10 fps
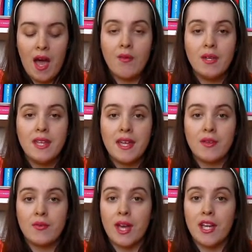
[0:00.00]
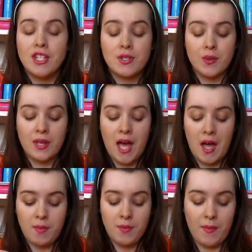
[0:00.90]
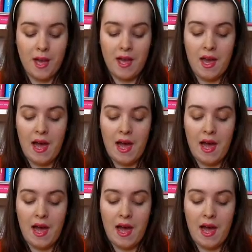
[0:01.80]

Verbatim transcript: I really like the range. It's really helped with my